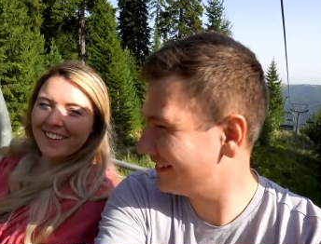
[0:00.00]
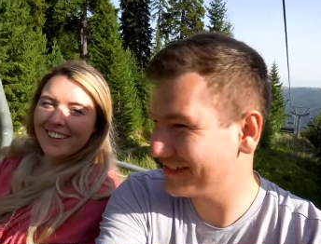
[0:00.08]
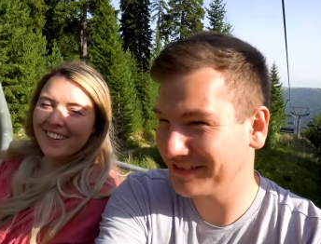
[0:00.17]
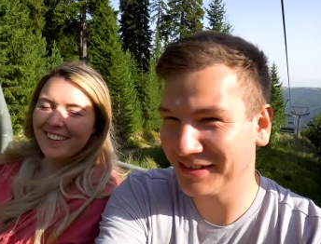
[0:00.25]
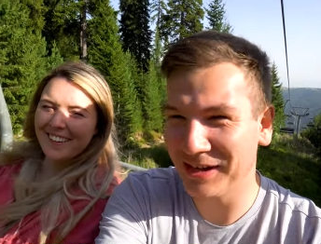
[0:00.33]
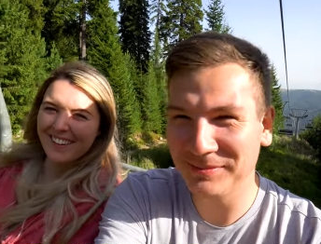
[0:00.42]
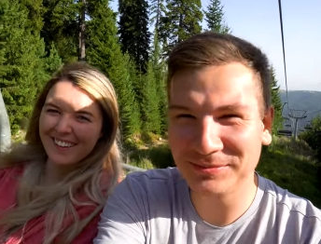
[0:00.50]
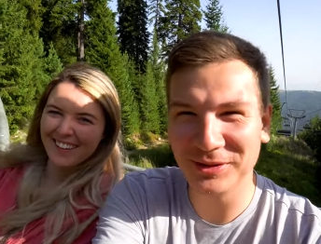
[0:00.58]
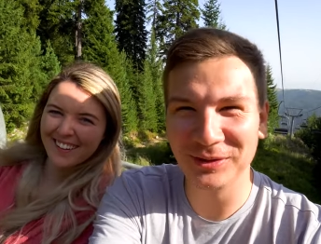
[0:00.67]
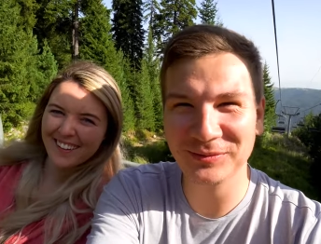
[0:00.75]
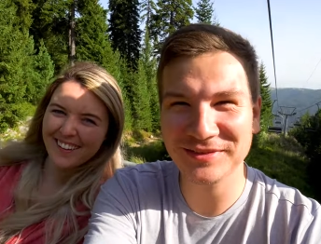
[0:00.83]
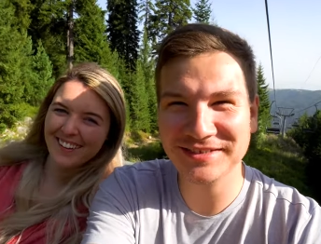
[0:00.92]
Speaker 1: it stopped
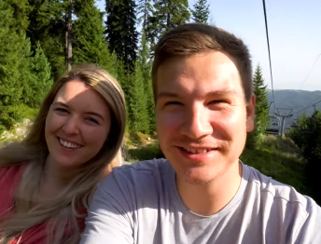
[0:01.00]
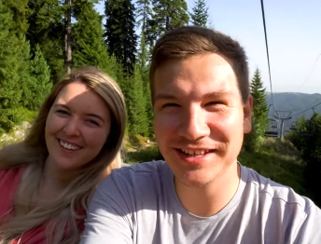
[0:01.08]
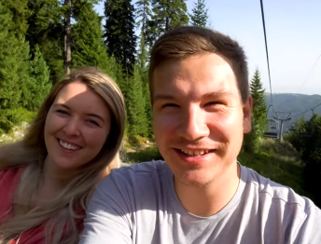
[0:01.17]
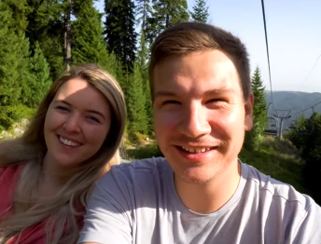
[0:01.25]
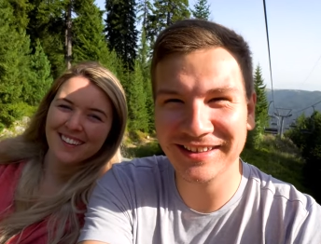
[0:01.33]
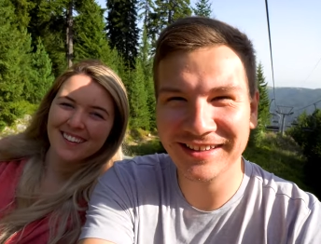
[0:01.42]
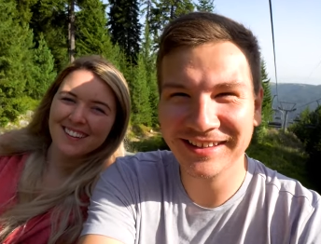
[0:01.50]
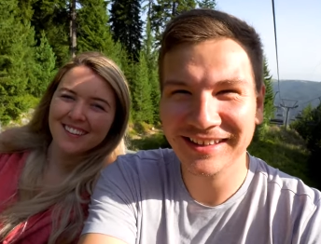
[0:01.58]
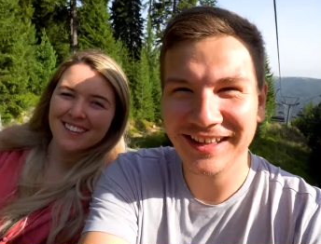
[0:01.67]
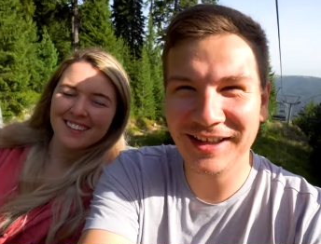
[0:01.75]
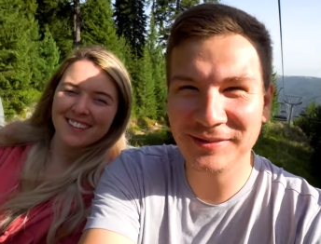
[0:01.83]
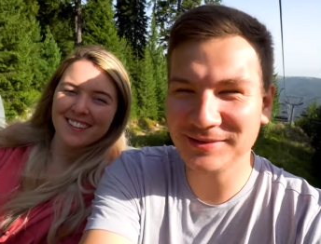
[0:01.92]
all of a sudden. I